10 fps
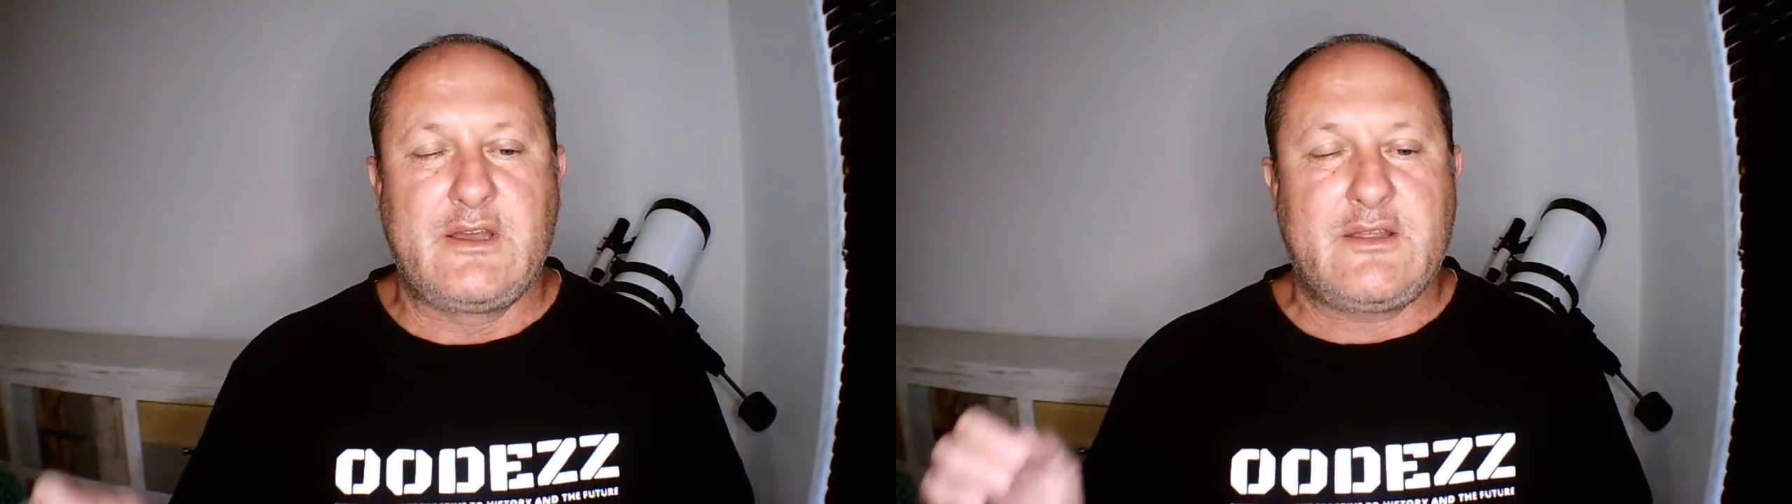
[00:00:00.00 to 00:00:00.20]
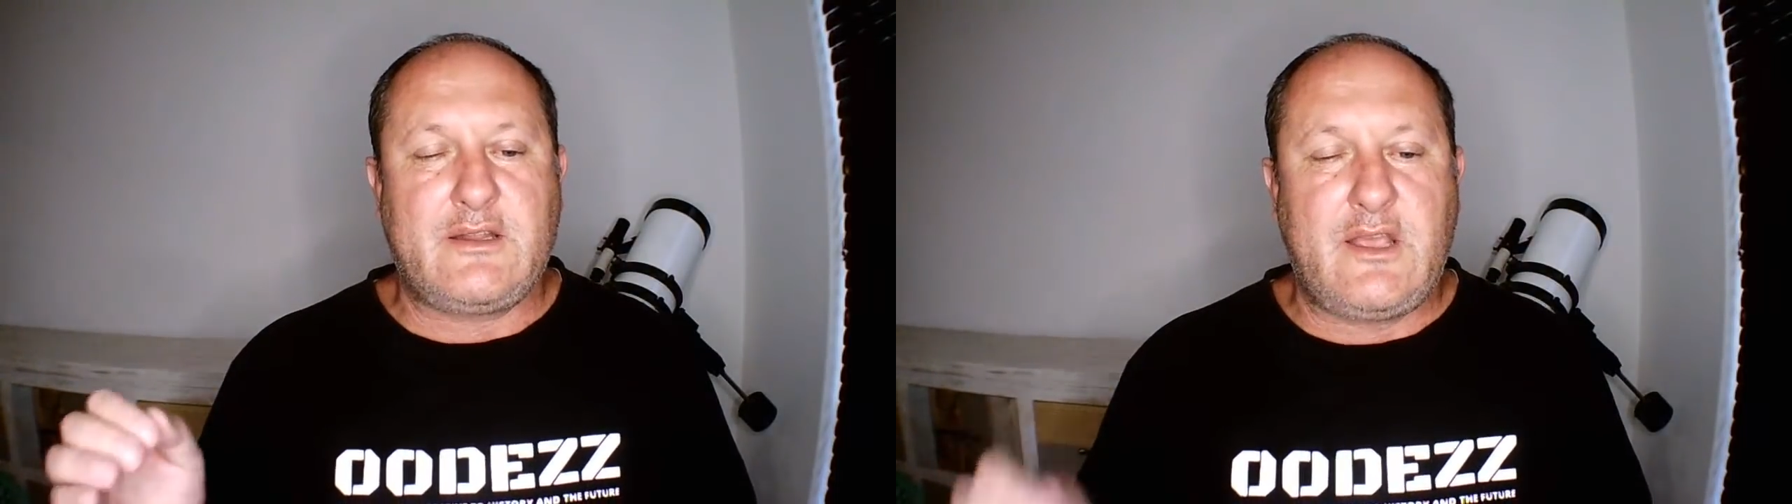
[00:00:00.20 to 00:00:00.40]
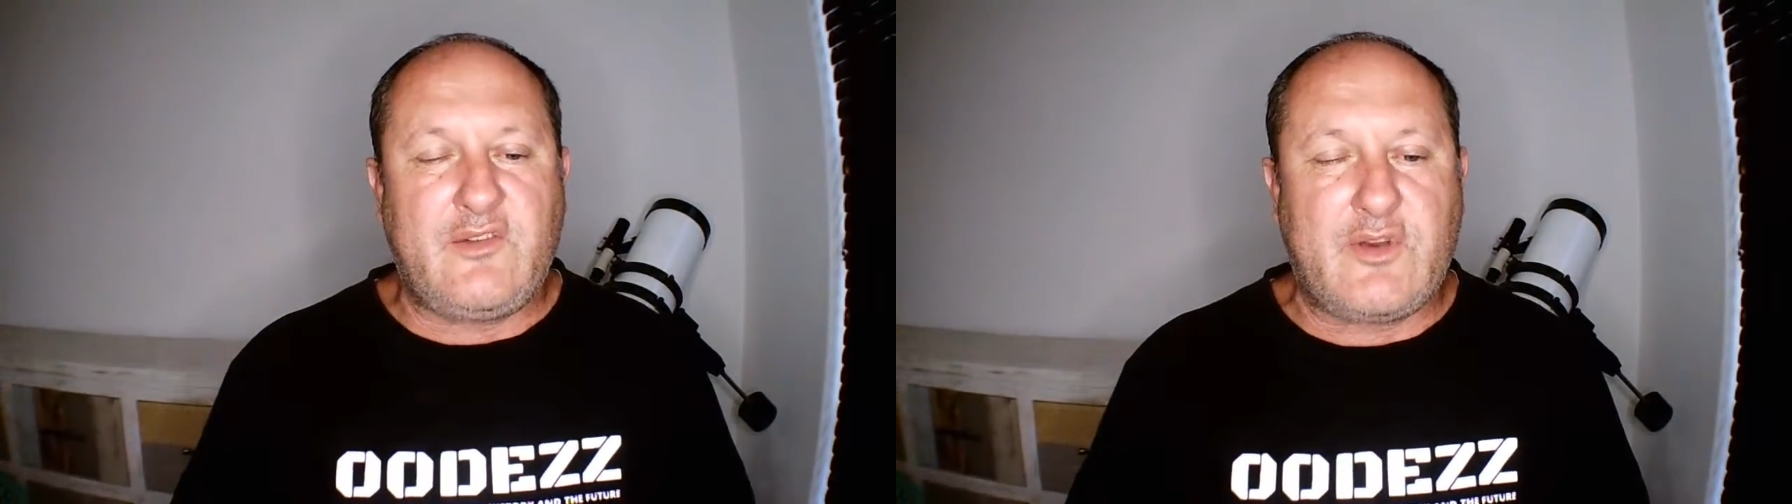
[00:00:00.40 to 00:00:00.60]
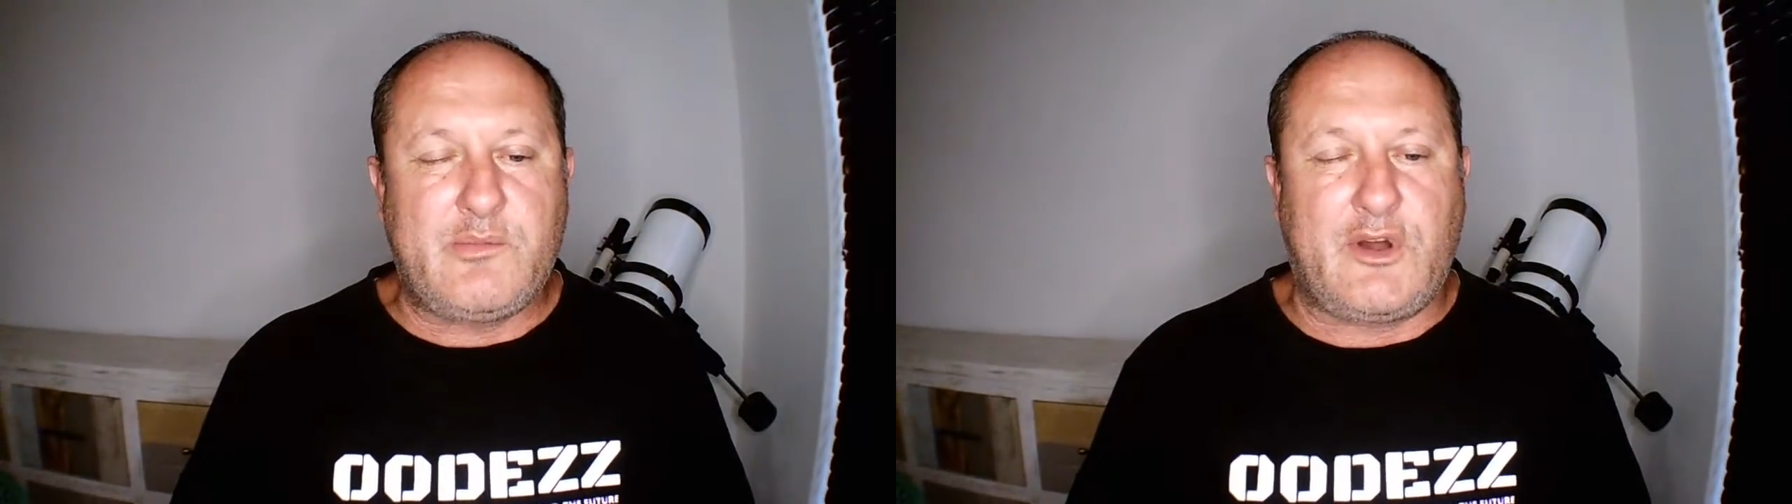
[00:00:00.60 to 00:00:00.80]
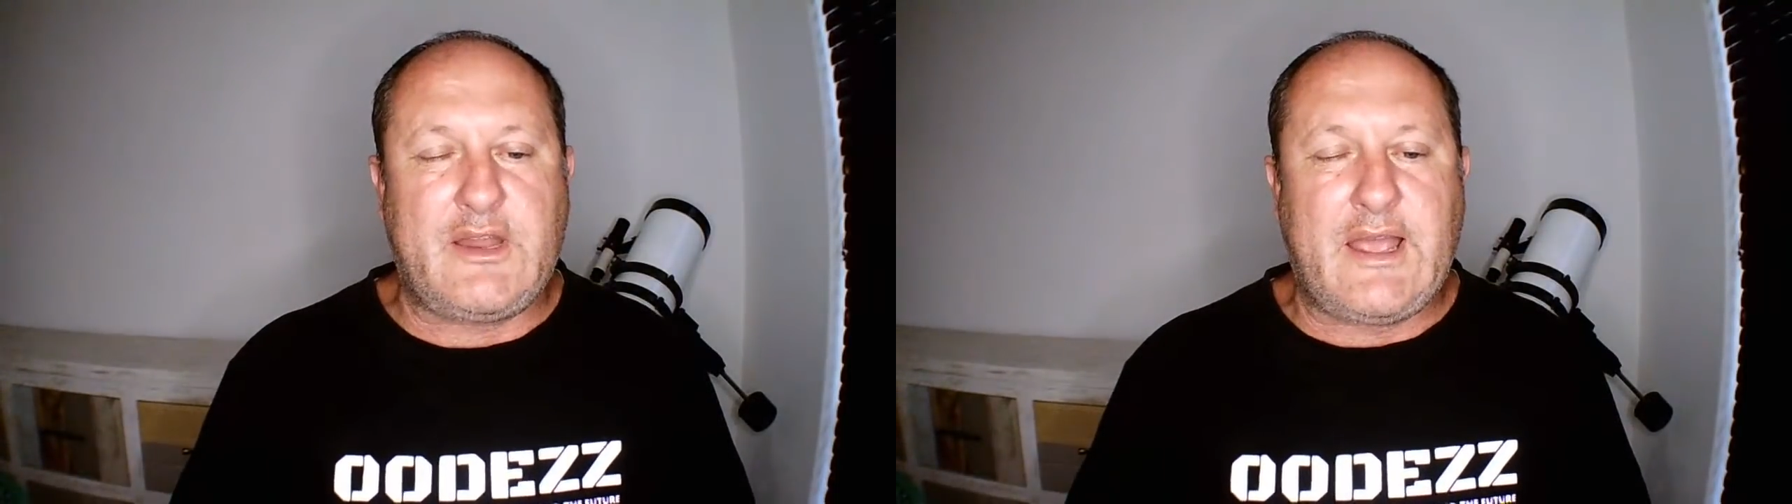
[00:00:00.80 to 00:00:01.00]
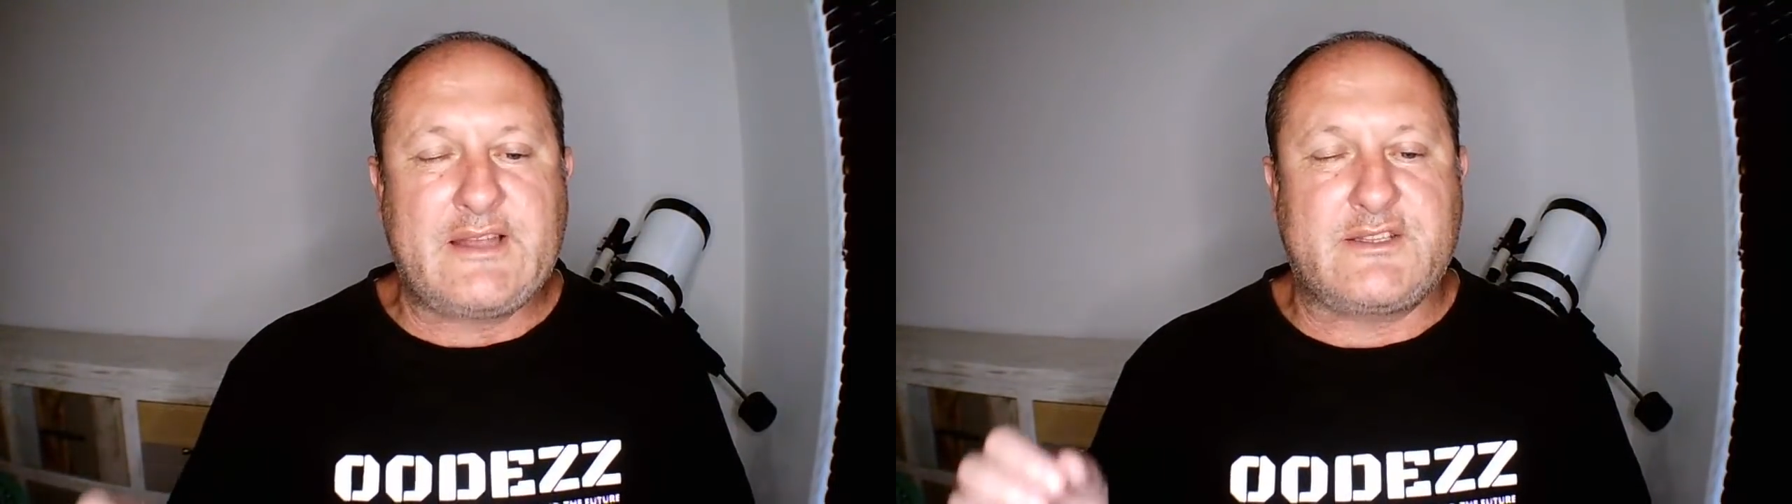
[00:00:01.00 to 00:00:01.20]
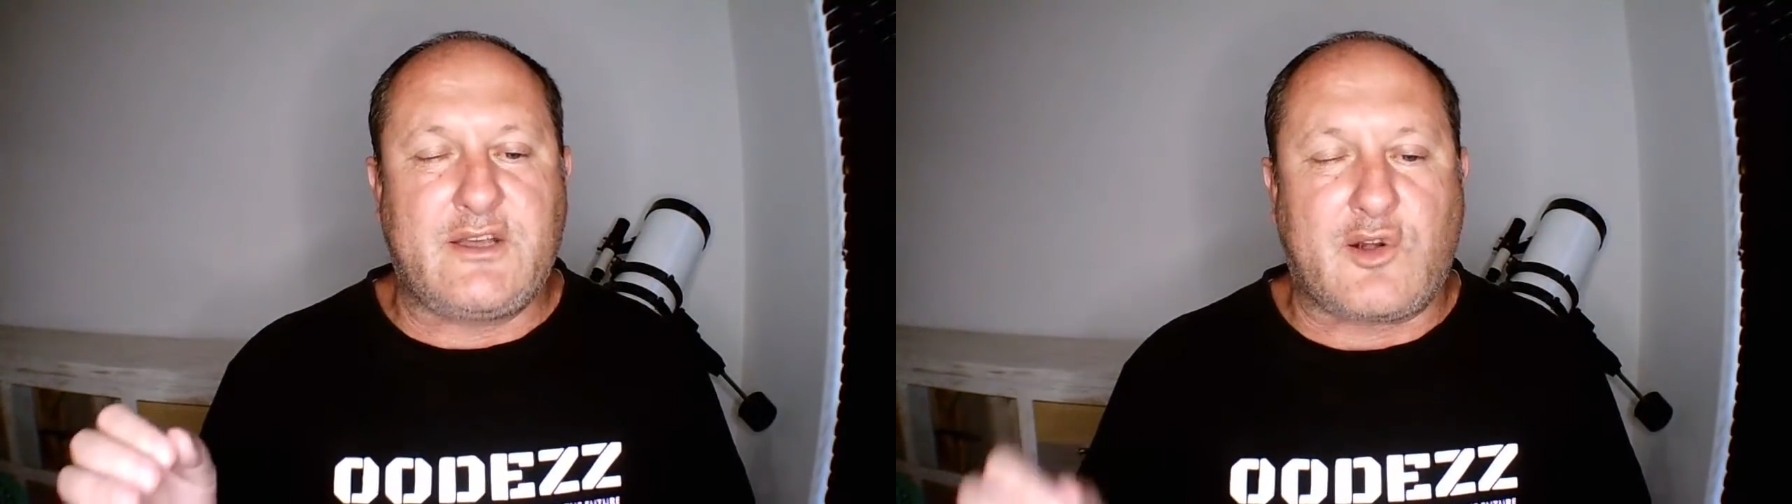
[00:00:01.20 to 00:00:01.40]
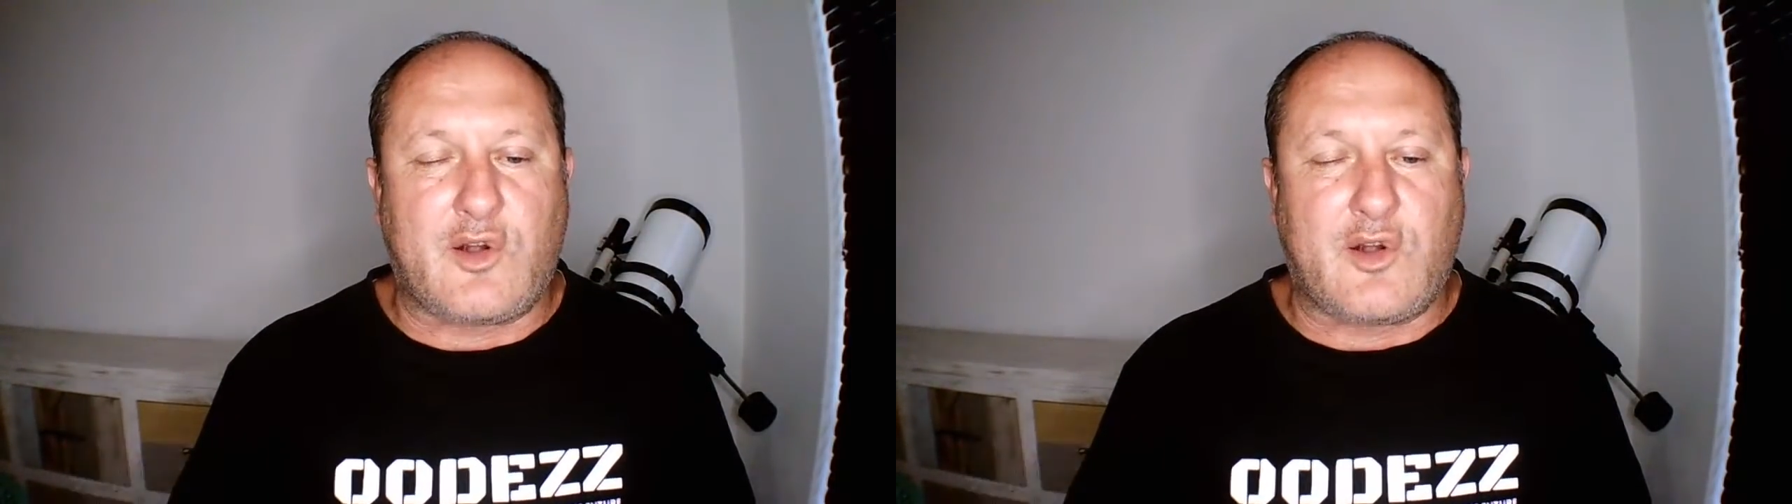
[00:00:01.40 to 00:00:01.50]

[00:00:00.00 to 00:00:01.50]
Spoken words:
that everybody has the